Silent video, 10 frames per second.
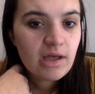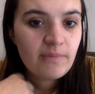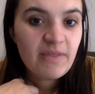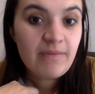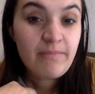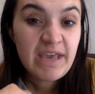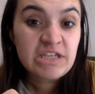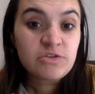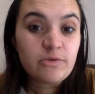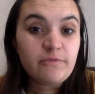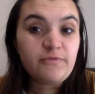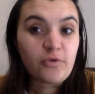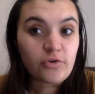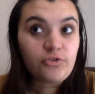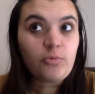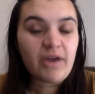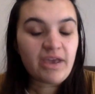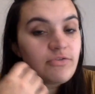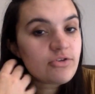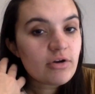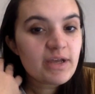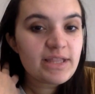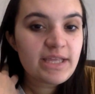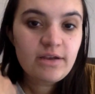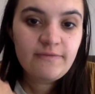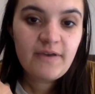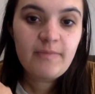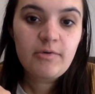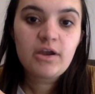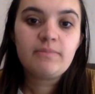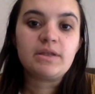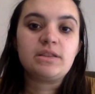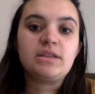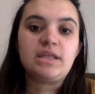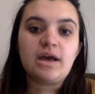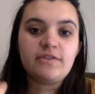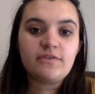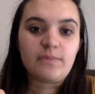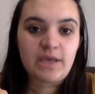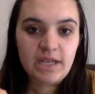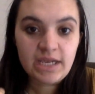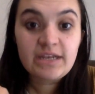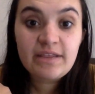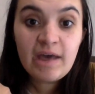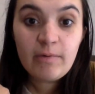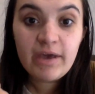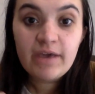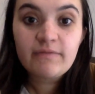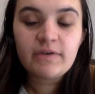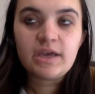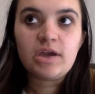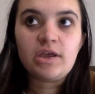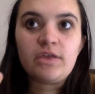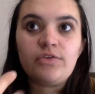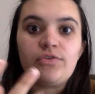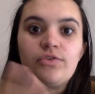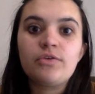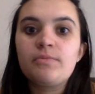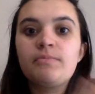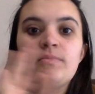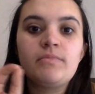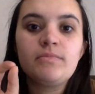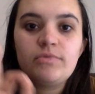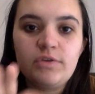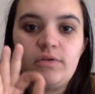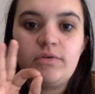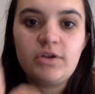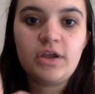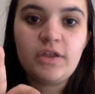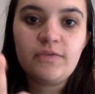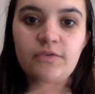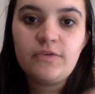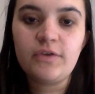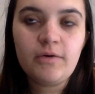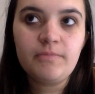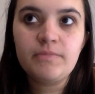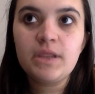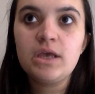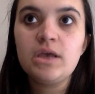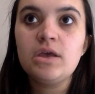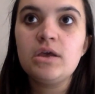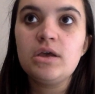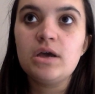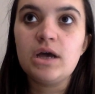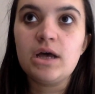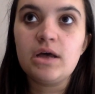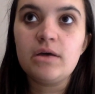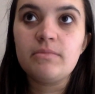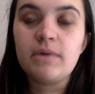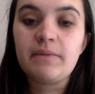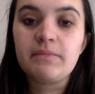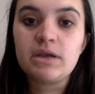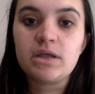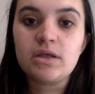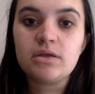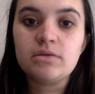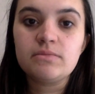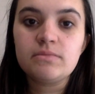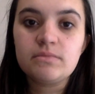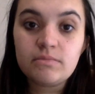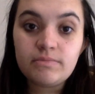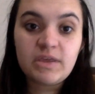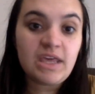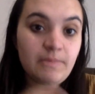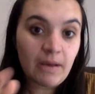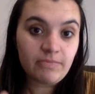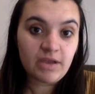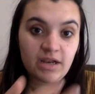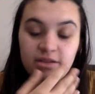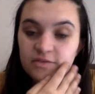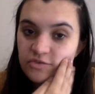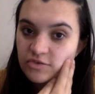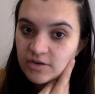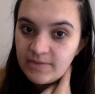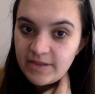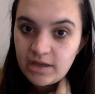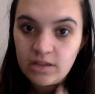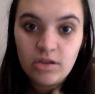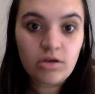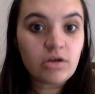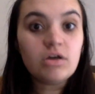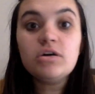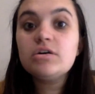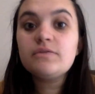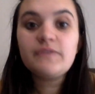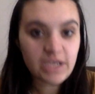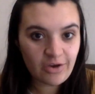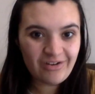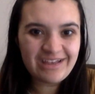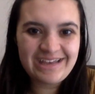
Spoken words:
they may do the first wave starting at the end of February, but the odds of me getting into that wave is 0 to none. So, I'm gonna keep updating. This is just gonna be, like, a long video